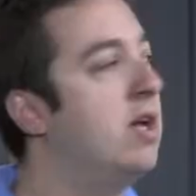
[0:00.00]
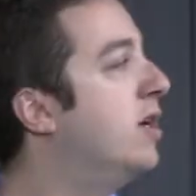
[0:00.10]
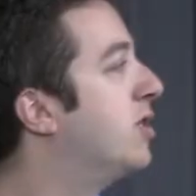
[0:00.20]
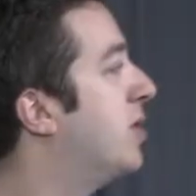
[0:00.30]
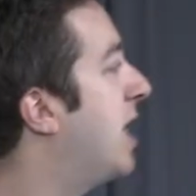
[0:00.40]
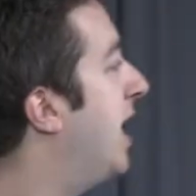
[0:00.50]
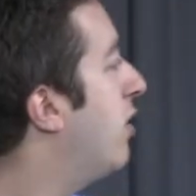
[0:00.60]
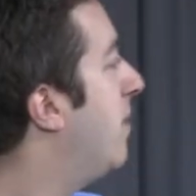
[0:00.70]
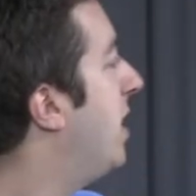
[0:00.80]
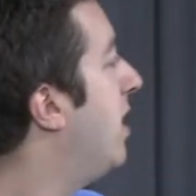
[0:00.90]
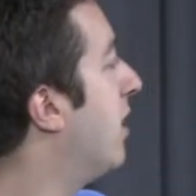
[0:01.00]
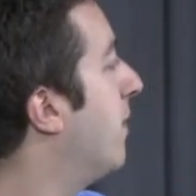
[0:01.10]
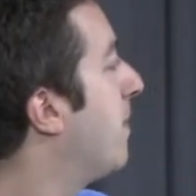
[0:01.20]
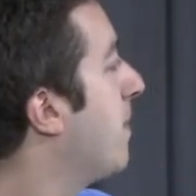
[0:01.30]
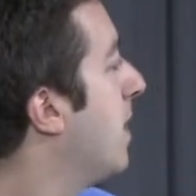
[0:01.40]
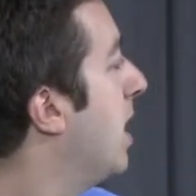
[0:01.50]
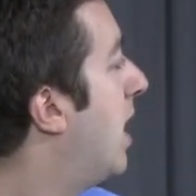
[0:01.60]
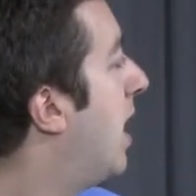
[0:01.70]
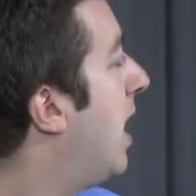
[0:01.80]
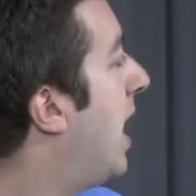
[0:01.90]
So in the diagram here,
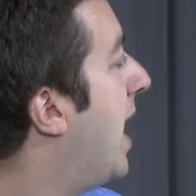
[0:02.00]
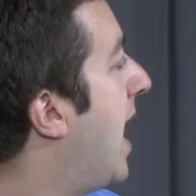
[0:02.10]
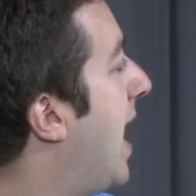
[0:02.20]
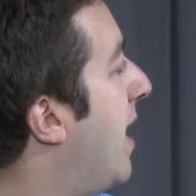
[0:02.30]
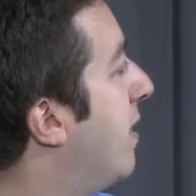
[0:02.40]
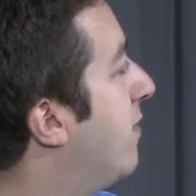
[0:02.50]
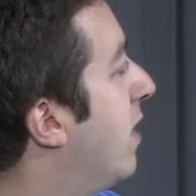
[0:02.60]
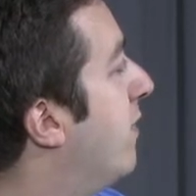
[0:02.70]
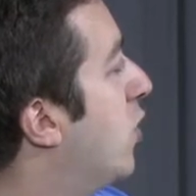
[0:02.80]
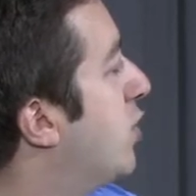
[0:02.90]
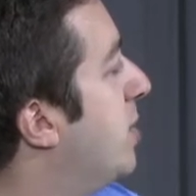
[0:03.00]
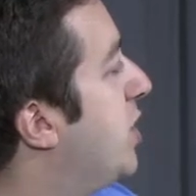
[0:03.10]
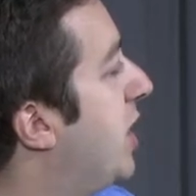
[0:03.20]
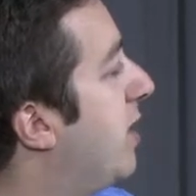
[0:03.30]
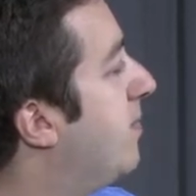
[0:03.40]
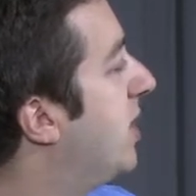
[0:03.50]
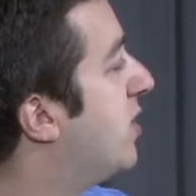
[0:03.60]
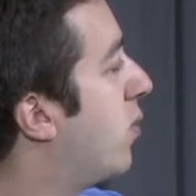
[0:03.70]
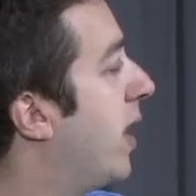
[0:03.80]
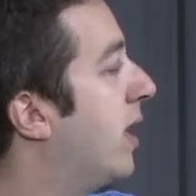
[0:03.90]
I have a virtual machine.
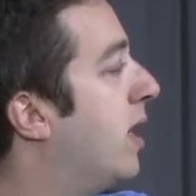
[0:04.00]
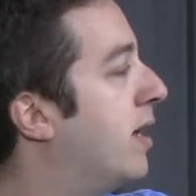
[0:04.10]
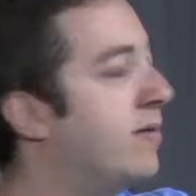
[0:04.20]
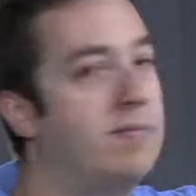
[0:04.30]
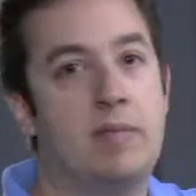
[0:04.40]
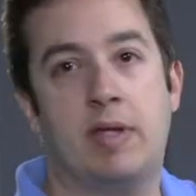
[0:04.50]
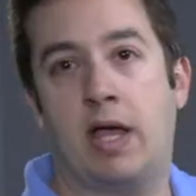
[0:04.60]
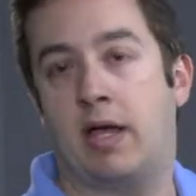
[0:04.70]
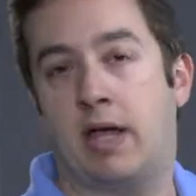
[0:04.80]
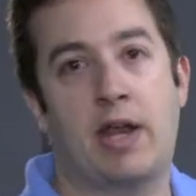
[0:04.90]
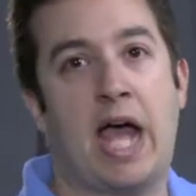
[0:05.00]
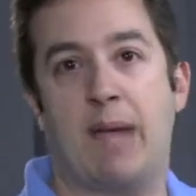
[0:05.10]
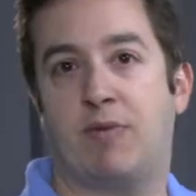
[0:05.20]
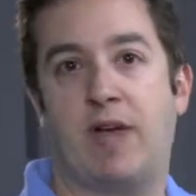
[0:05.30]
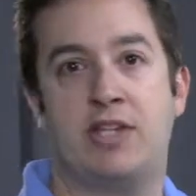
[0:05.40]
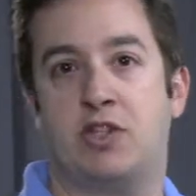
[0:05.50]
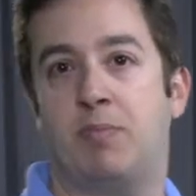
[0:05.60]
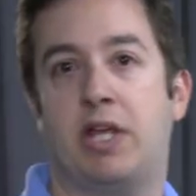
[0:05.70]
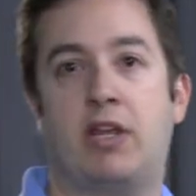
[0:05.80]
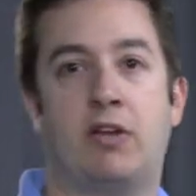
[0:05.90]
It's running on a hypervisor.
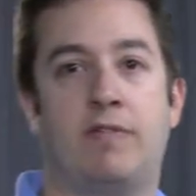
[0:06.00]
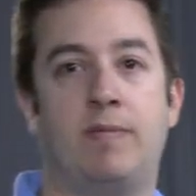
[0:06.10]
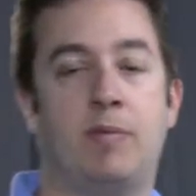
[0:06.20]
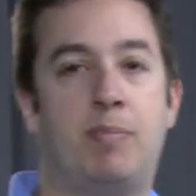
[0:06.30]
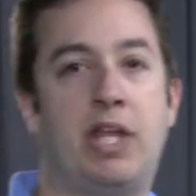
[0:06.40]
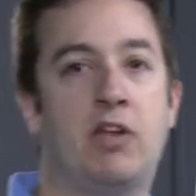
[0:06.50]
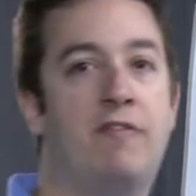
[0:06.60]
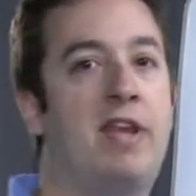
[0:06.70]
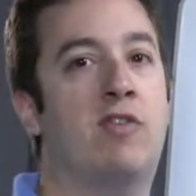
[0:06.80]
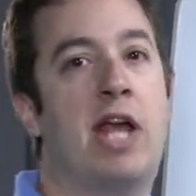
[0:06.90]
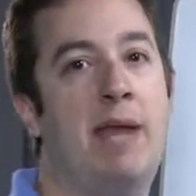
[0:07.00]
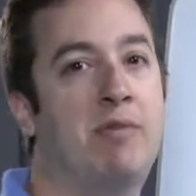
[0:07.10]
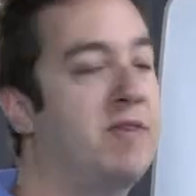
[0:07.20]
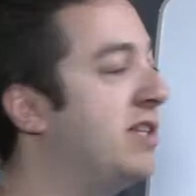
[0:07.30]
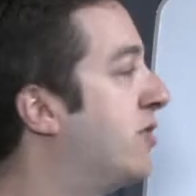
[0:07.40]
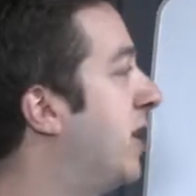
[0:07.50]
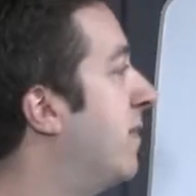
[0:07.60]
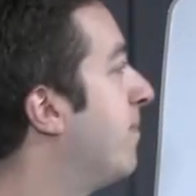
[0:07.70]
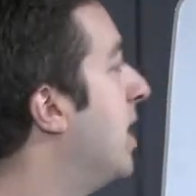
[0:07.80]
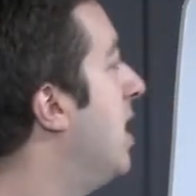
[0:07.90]
Pick your favorite hypervisor
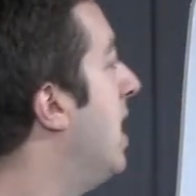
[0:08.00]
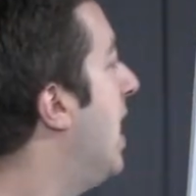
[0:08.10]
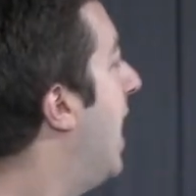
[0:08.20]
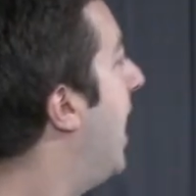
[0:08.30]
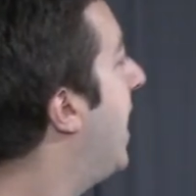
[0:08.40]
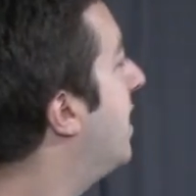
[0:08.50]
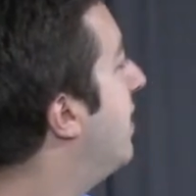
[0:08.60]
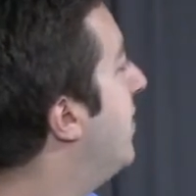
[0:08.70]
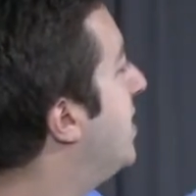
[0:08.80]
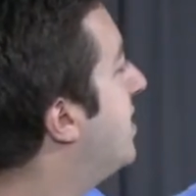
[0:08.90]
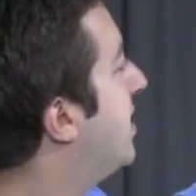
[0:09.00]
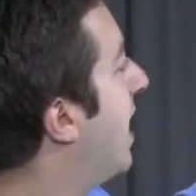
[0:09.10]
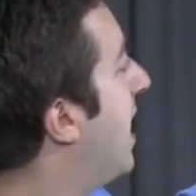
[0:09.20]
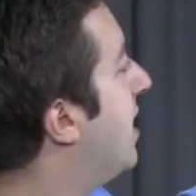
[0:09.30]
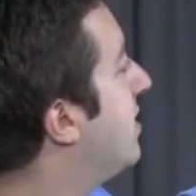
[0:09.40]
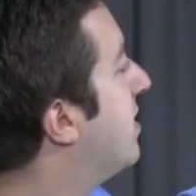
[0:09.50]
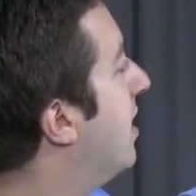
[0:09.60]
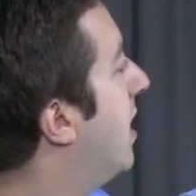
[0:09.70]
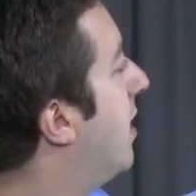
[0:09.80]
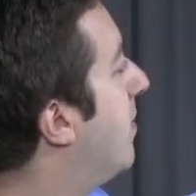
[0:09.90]
here. And in this case,
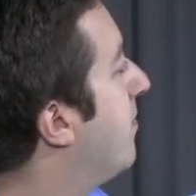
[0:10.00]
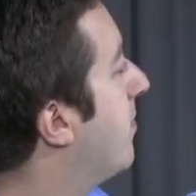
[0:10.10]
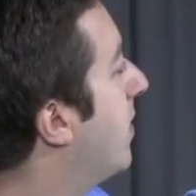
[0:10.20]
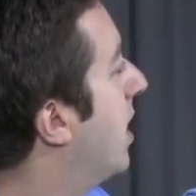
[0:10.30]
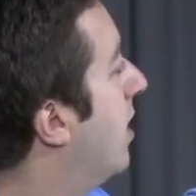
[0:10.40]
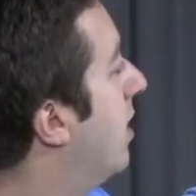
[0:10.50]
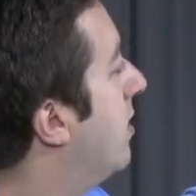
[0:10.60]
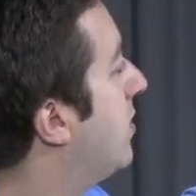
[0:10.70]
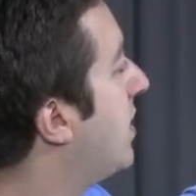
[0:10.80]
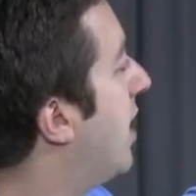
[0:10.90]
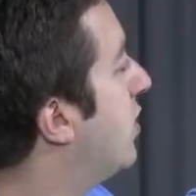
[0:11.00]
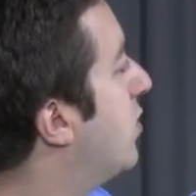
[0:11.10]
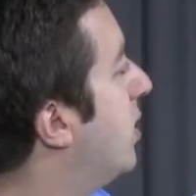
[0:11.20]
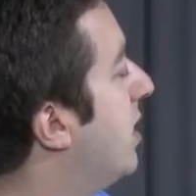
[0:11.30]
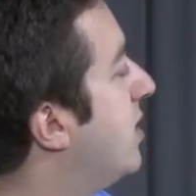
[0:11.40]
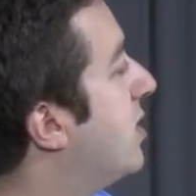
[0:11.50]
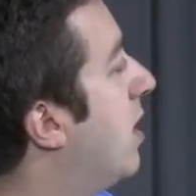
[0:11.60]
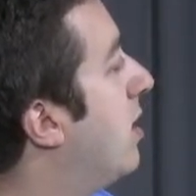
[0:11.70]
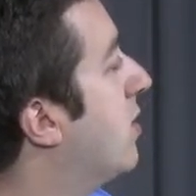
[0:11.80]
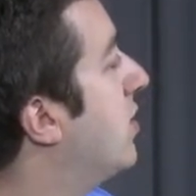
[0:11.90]
SIOS would
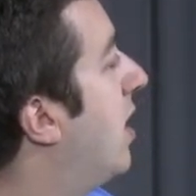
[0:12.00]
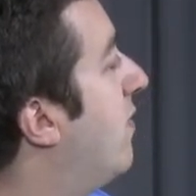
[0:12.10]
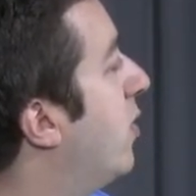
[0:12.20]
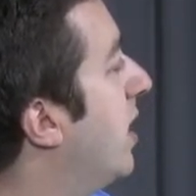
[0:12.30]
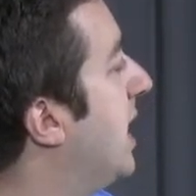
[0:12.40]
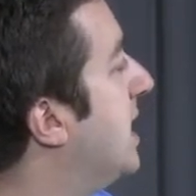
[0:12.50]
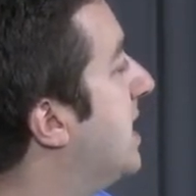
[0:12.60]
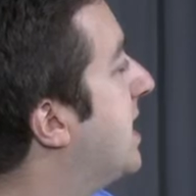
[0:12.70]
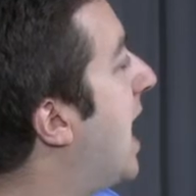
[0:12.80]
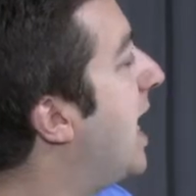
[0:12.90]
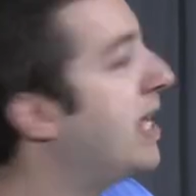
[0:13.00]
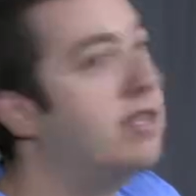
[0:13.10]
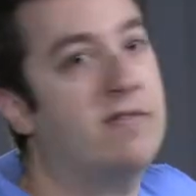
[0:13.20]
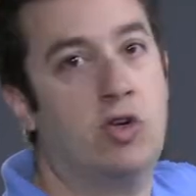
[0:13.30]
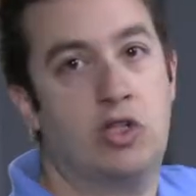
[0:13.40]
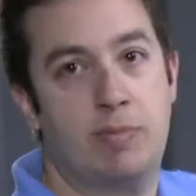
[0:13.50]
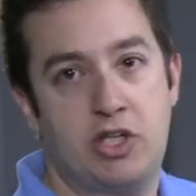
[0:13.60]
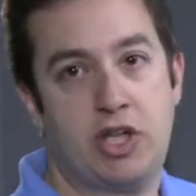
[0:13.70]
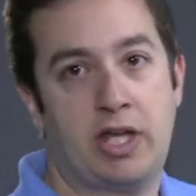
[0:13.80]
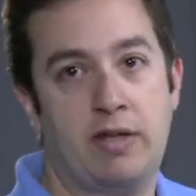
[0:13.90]
install our software inside the virtual
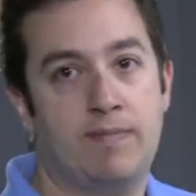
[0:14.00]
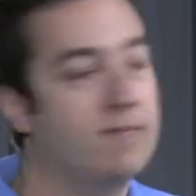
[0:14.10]
machine.